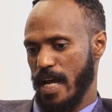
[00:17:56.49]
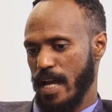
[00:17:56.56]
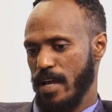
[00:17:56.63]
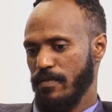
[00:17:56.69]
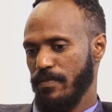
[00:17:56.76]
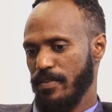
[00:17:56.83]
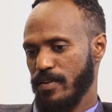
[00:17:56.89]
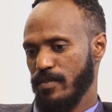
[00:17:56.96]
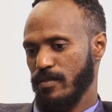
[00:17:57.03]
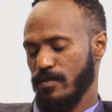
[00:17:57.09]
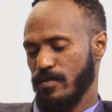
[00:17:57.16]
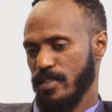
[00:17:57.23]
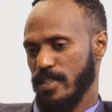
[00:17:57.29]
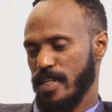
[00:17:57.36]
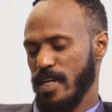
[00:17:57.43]
if you
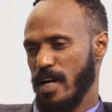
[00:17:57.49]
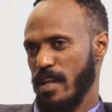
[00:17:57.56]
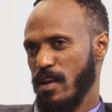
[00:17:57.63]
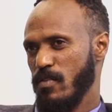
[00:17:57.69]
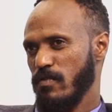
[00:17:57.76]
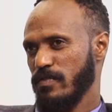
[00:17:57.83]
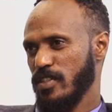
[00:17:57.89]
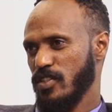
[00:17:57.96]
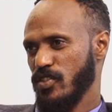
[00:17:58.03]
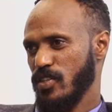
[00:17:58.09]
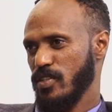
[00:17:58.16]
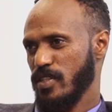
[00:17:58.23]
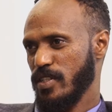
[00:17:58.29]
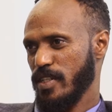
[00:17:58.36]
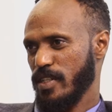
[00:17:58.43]
see a lot of
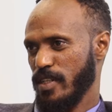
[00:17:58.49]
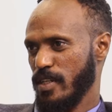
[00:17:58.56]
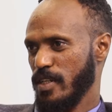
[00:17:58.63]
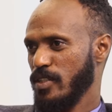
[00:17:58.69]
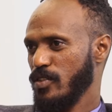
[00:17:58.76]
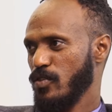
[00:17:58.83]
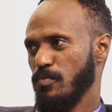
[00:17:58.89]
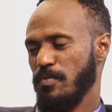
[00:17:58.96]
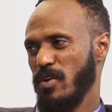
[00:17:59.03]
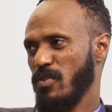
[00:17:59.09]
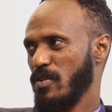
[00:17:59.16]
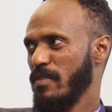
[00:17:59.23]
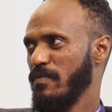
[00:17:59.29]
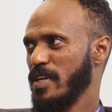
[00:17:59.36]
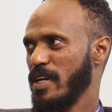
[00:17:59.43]
teachers in Ethiopia
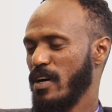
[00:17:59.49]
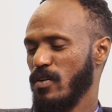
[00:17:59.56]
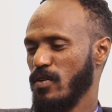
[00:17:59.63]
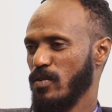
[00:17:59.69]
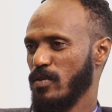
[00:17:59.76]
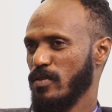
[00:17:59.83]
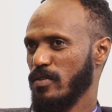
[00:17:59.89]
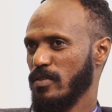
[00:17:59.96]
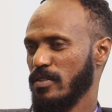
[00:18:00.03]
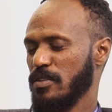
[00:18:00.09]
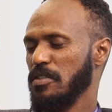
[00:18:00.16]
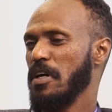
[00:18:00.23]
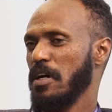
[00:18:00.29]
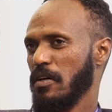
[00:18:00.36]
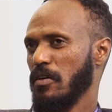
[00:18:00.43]
or Africa or
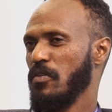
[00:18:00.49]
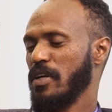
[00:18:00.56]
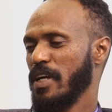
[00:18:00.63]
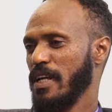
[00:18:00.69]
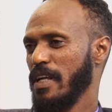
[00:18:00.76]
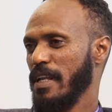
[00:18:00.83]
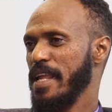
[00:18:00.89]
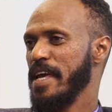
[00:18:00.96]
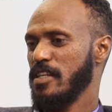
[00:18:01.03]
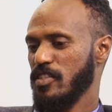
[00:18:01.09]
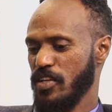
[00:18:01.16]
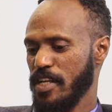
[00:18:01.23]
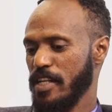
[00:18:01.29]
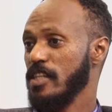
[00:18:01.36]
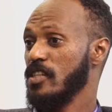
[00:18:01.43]
yeah, okay, let's
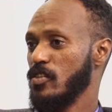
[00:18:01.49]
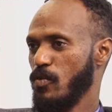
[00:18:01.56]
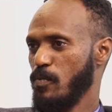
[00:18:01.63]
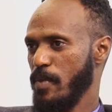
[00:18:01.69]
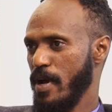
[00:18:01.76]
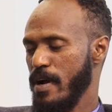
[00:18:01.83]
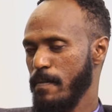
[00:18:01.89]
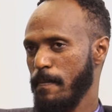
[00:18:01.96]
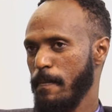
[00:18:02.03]
say in Ethiopia,